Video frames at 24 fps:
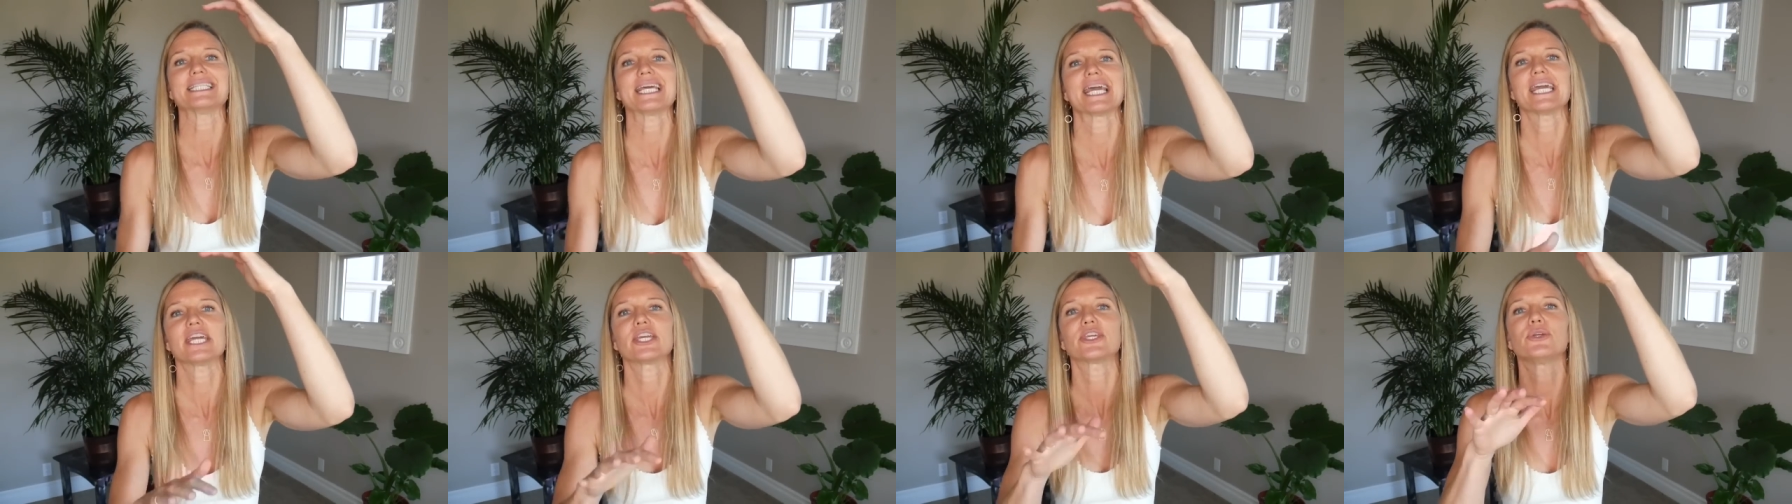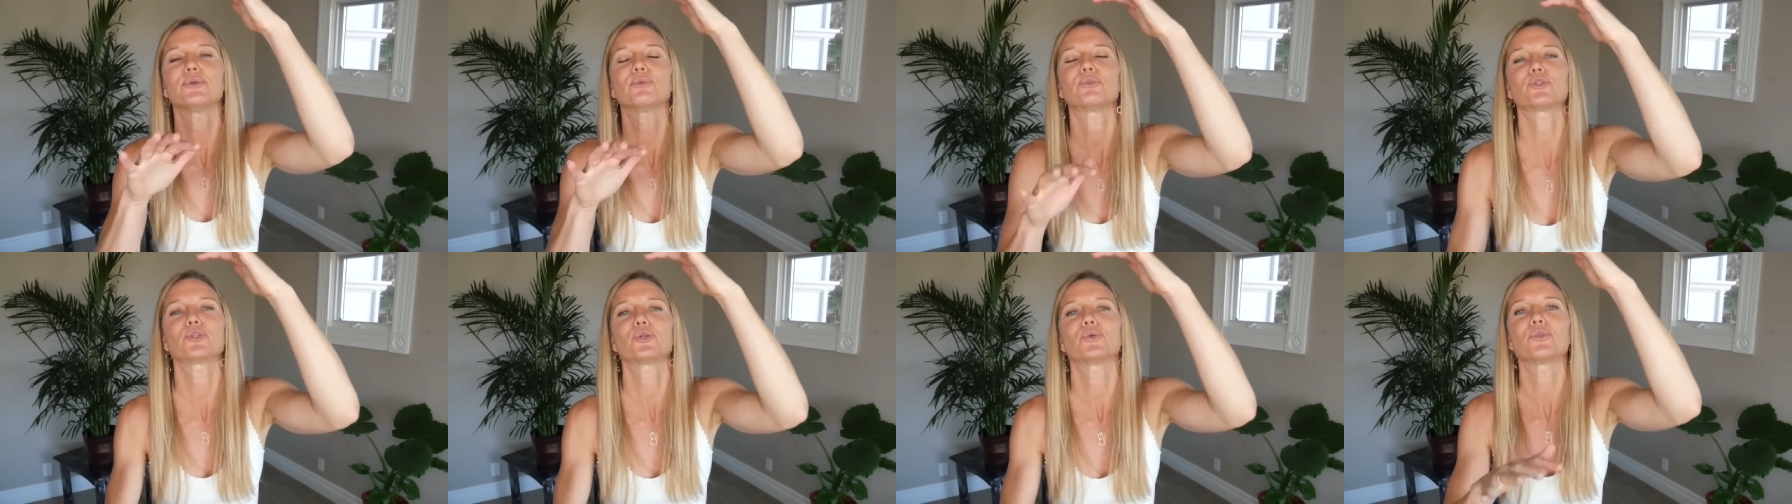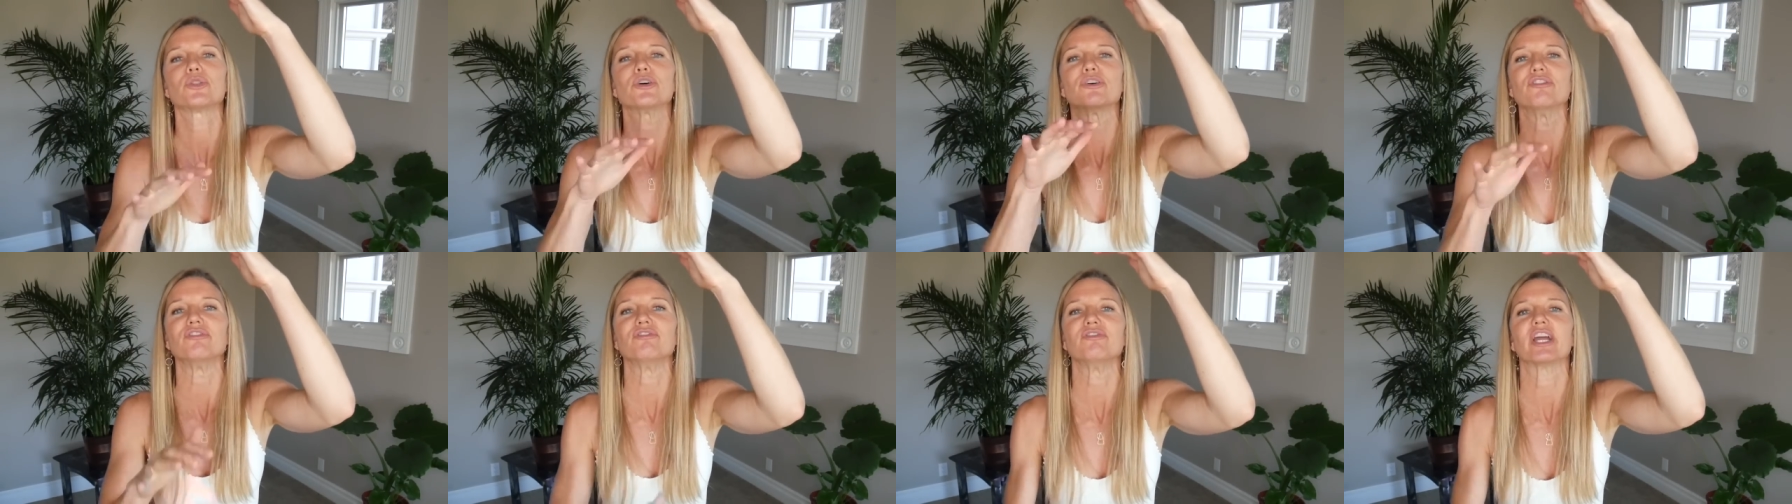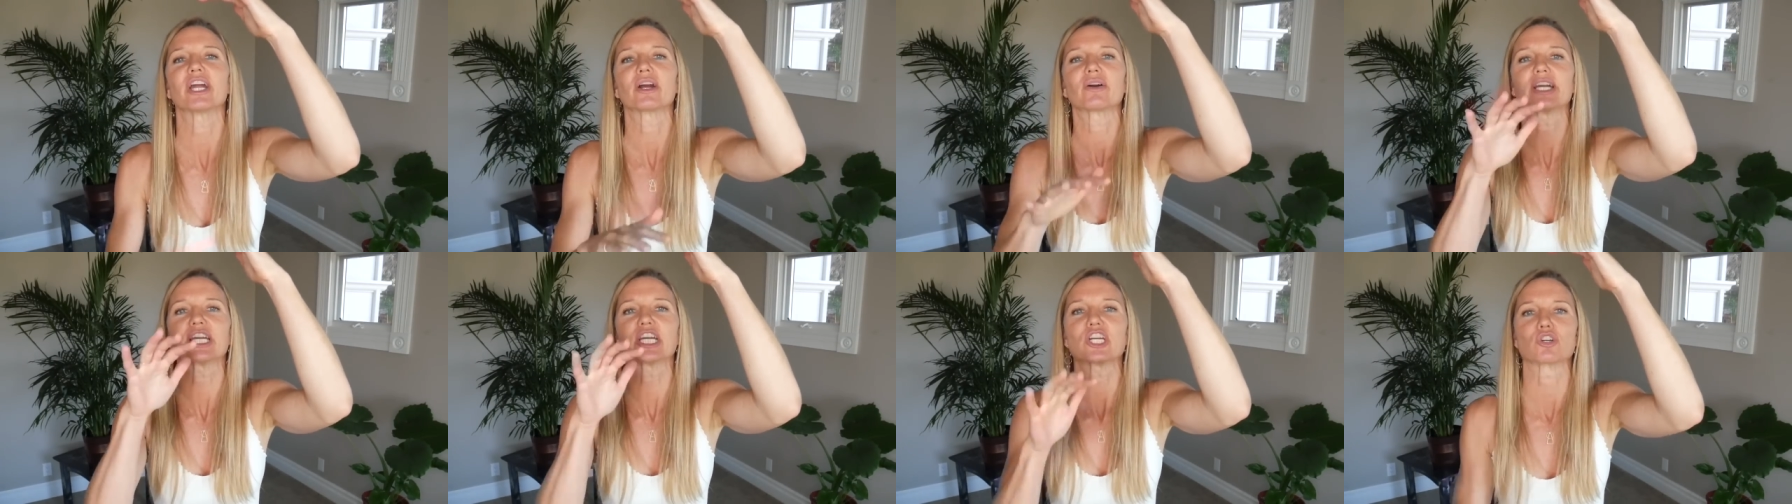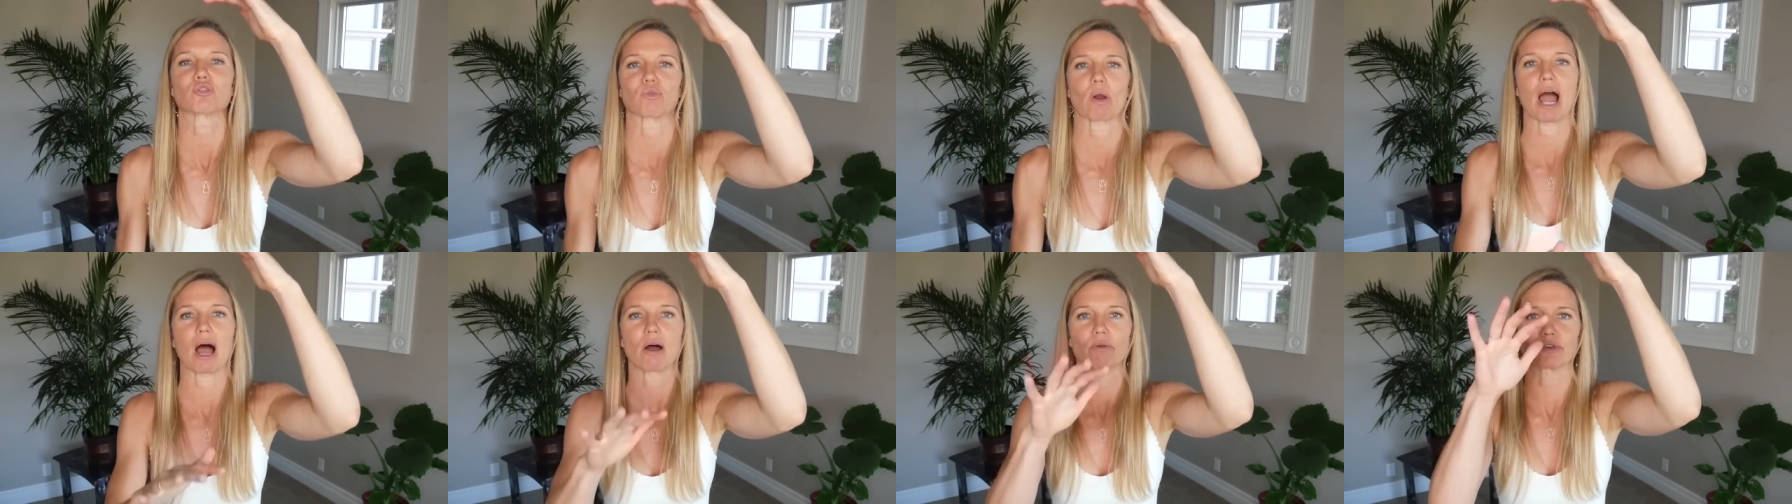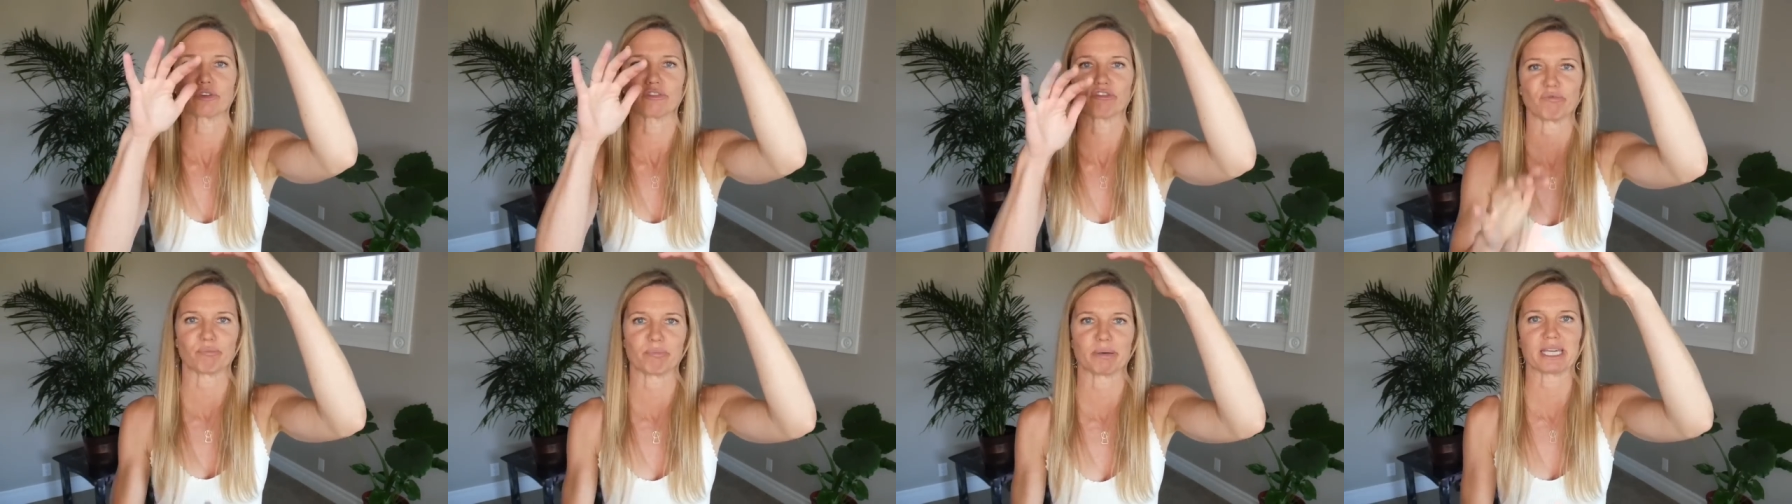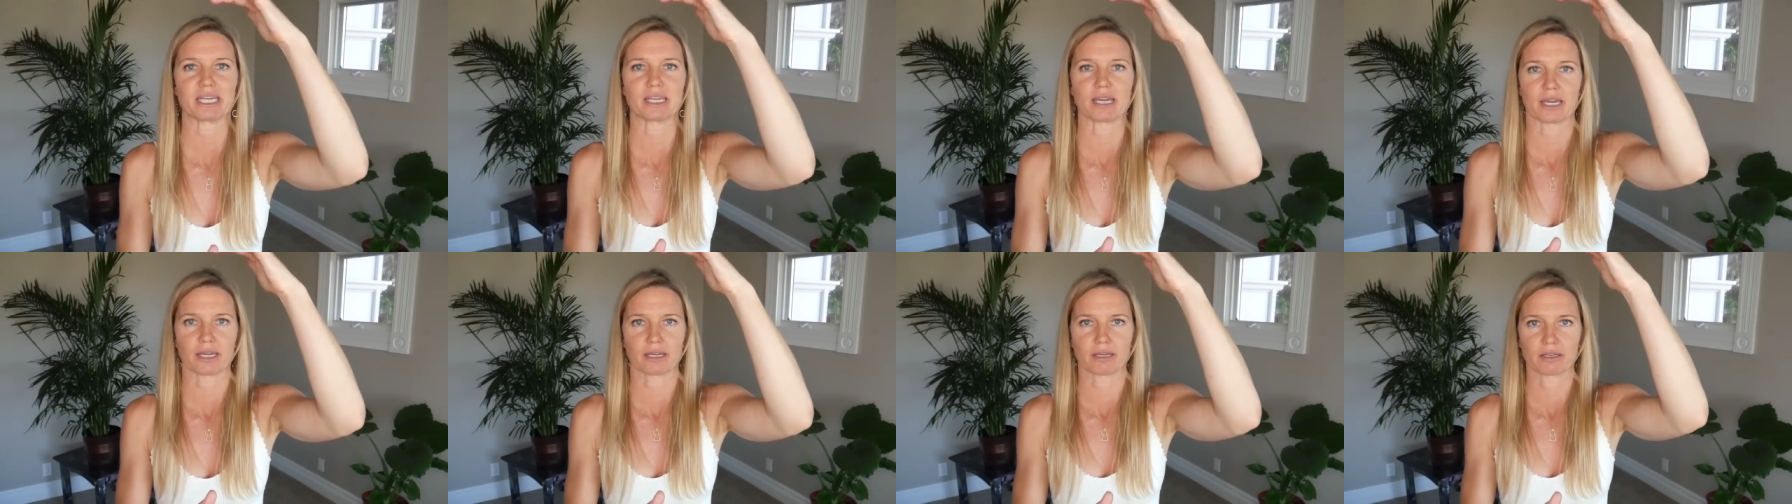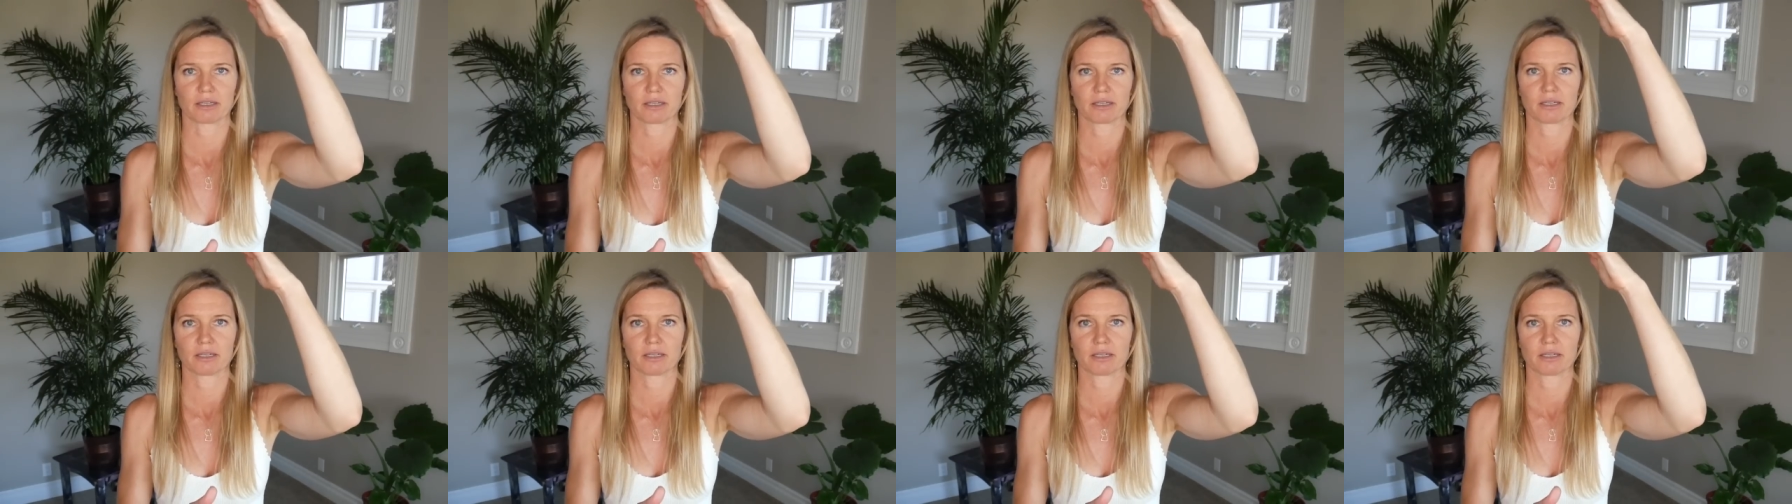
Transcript: take you to the very ground of being.